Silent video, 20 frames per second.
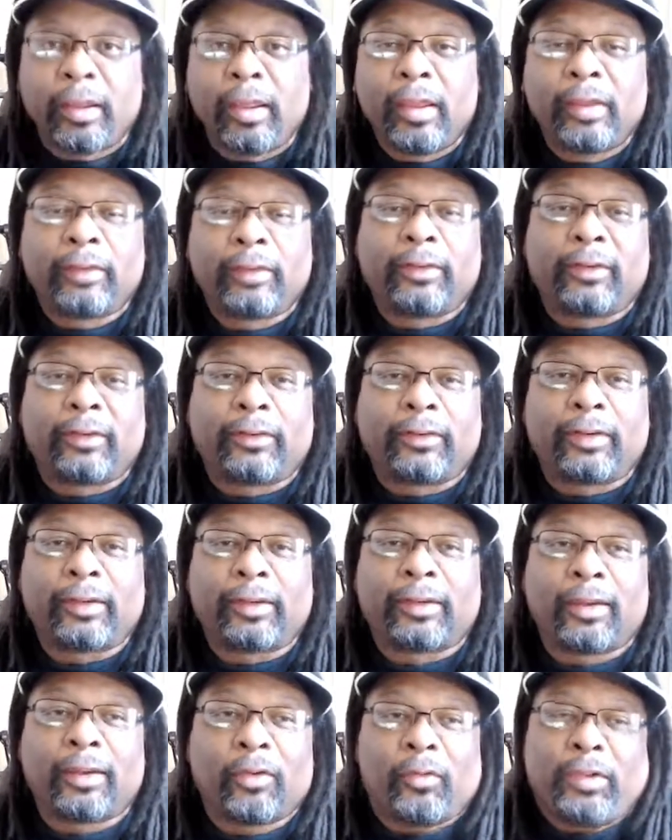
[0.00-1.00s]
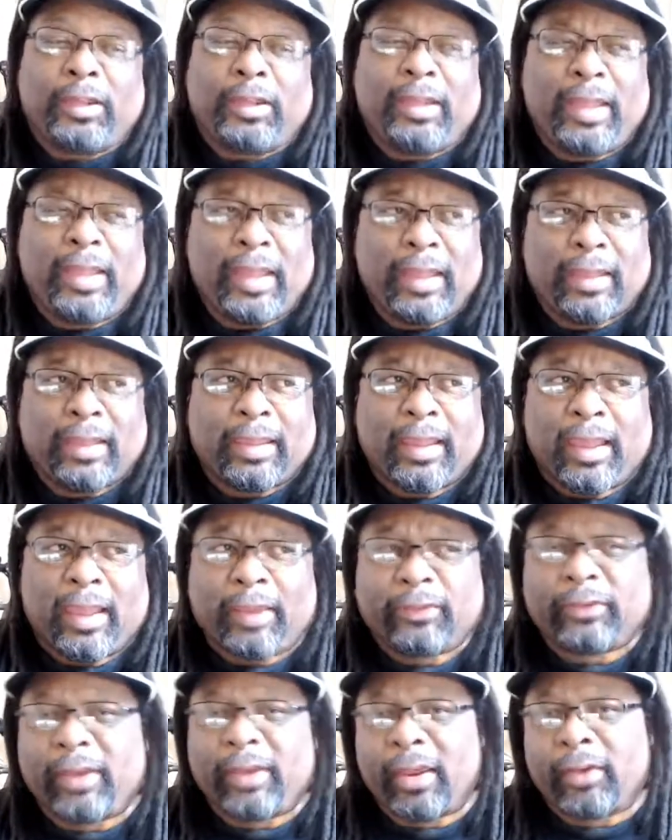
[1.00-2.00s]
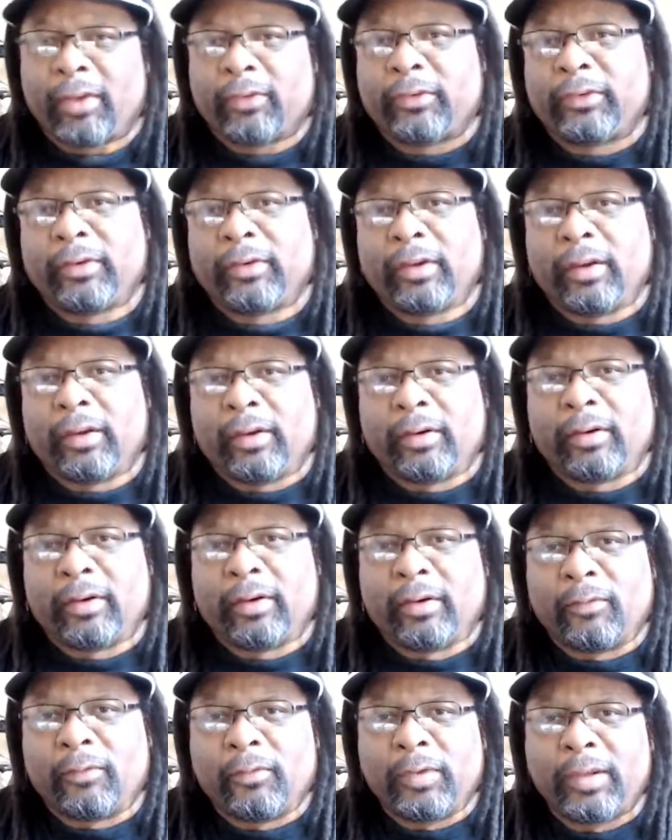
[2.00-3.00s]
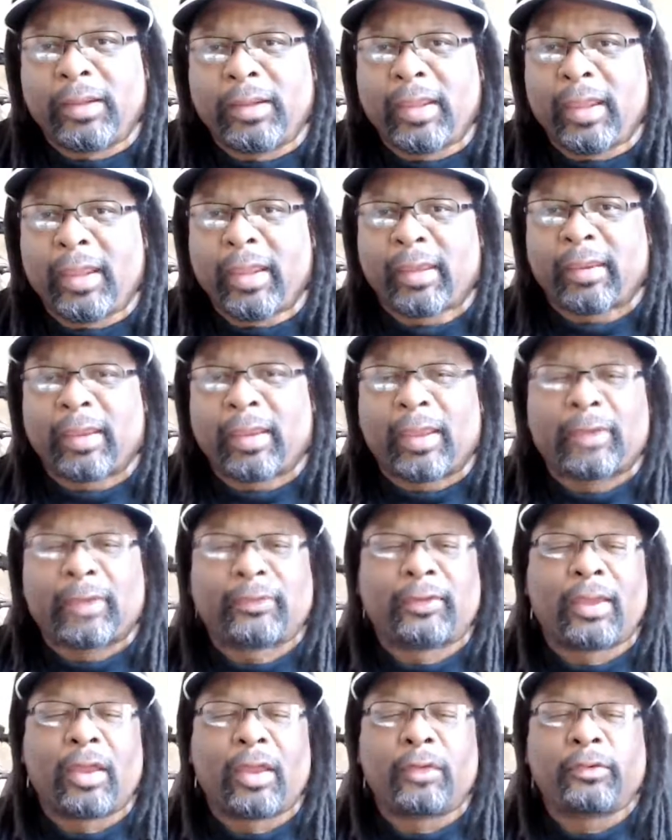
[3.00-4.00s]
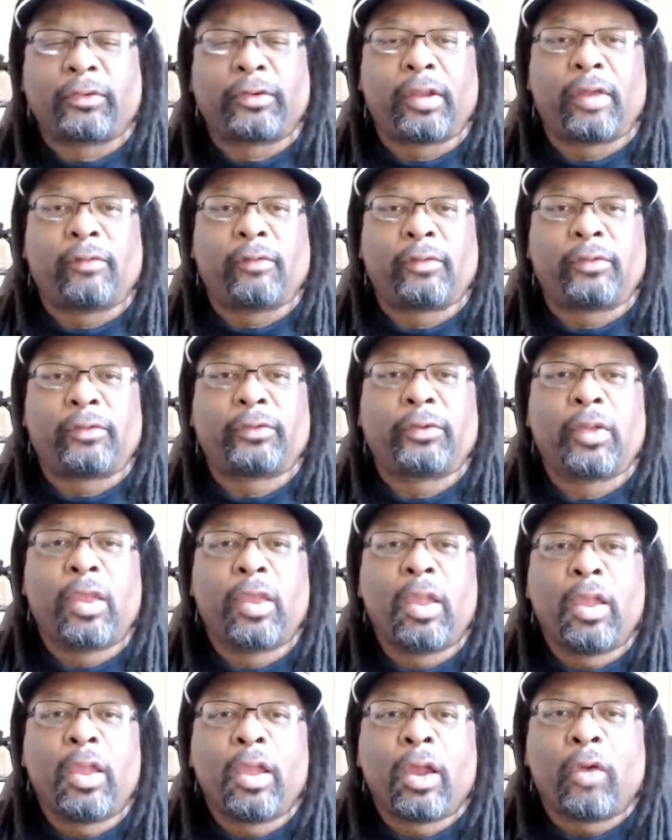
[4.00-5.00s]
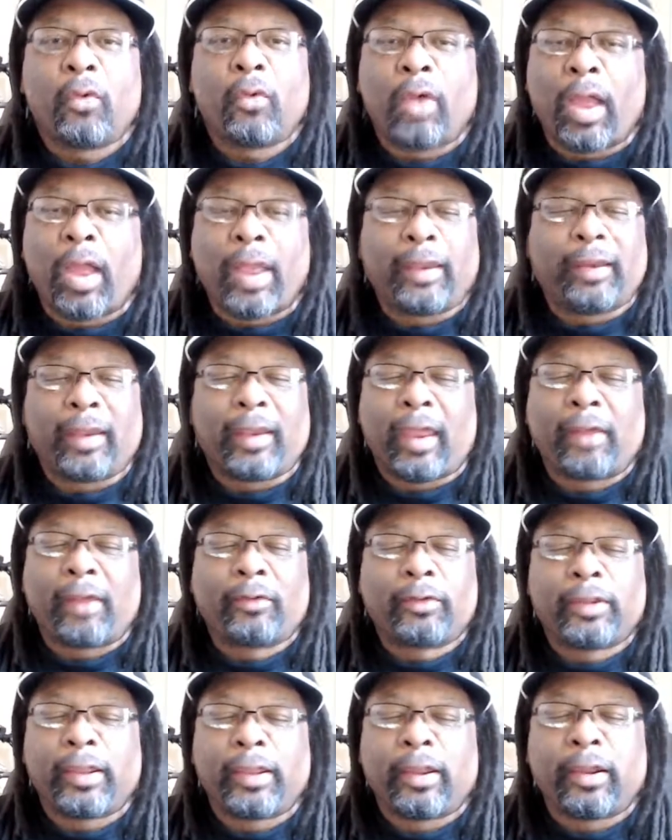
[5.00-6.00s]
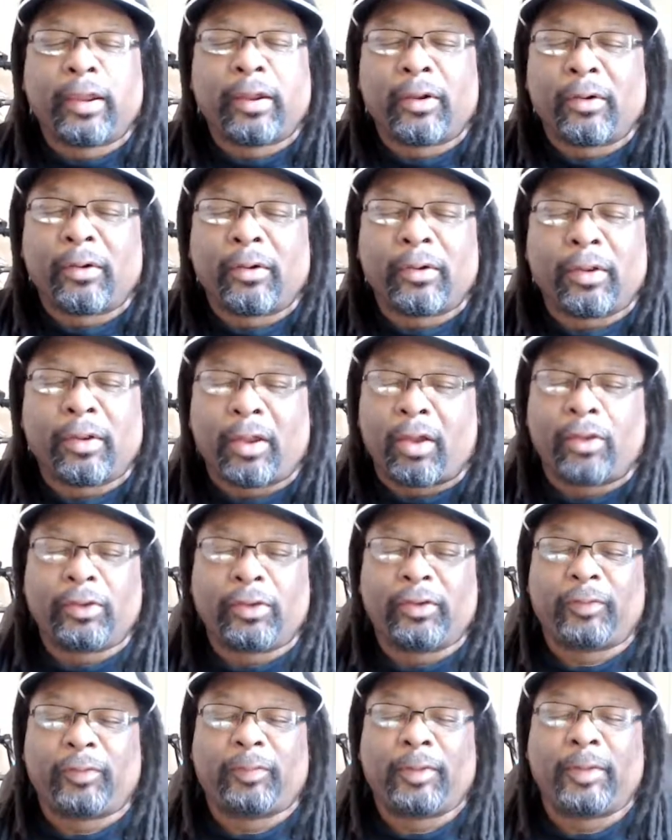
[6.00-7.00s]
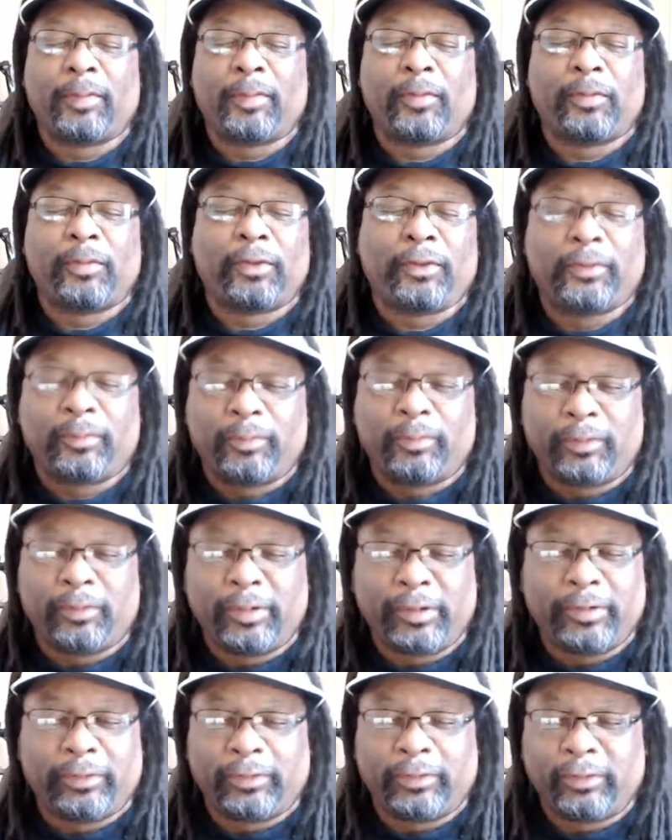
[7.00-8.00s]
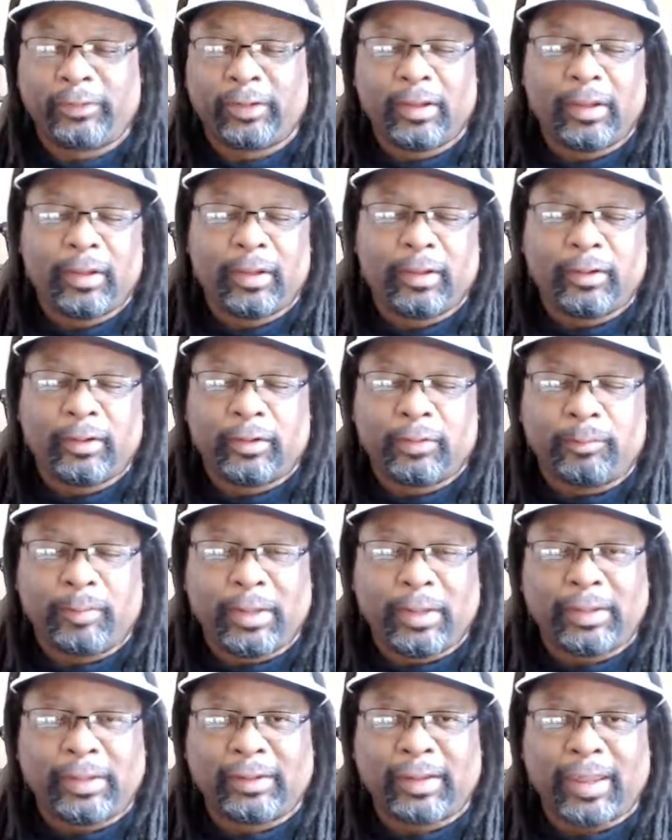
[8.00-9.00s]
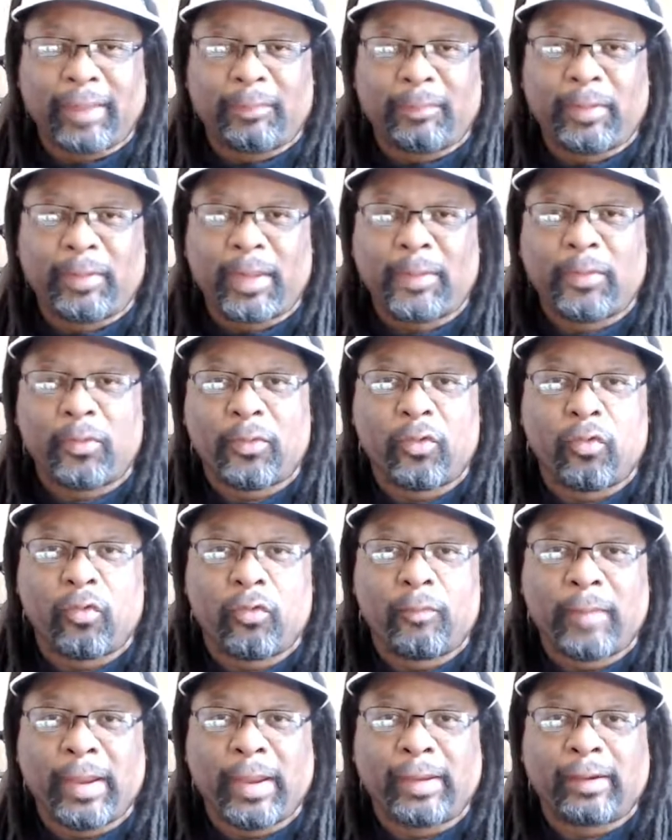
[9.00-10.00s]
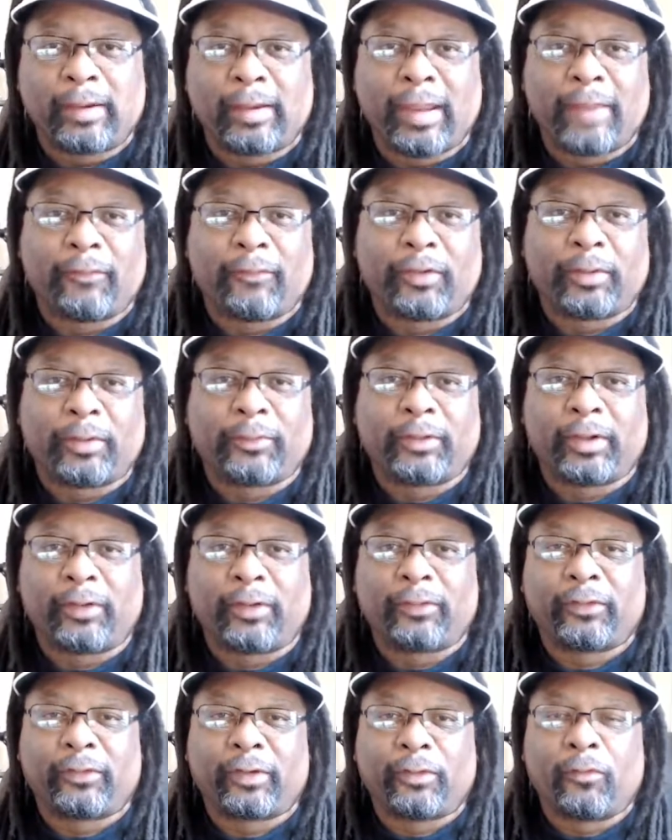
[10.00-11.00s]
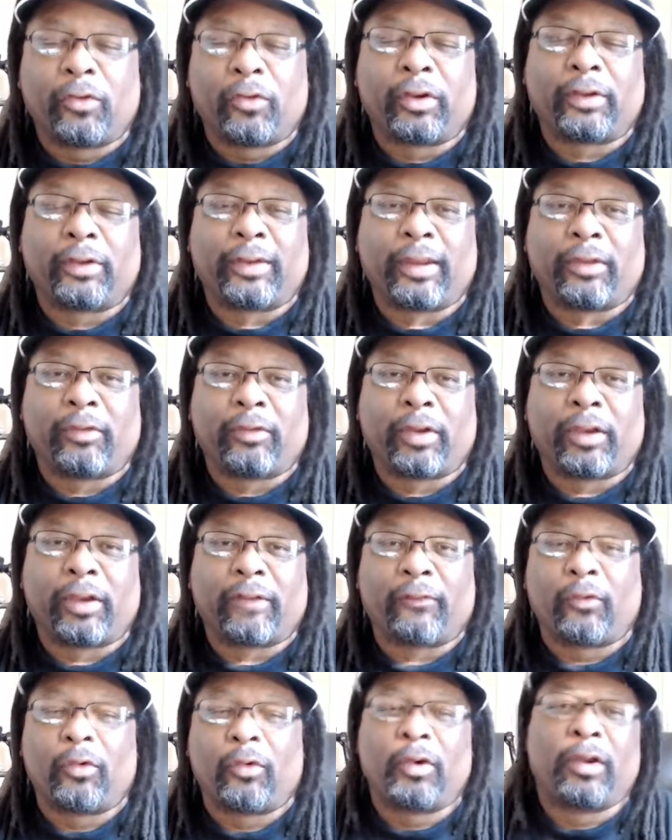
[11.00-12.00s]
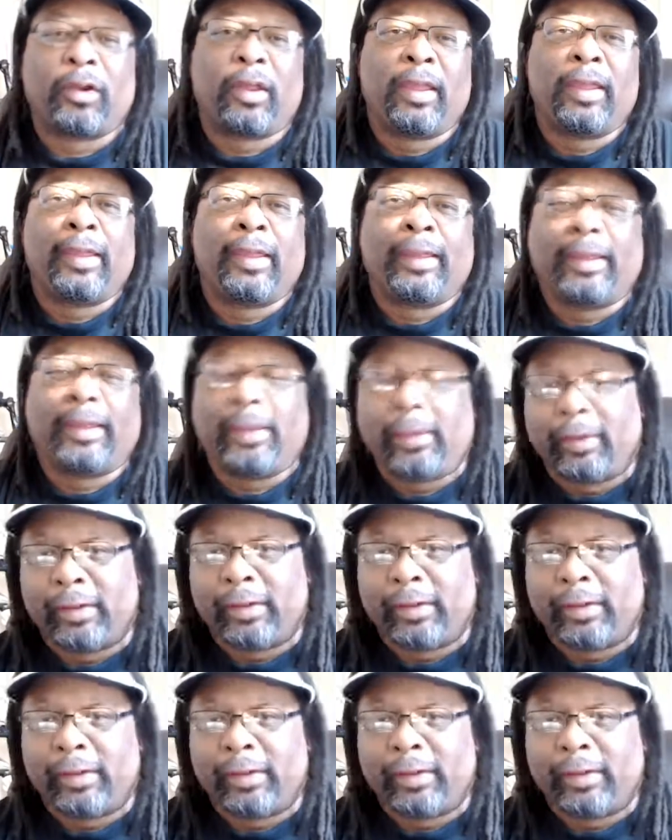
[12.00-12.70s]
to sit there. We can't cast out sin, and we can't cast out devils. I don't care. All these people, these big name people who made a name for themselves and they want to take credit for healing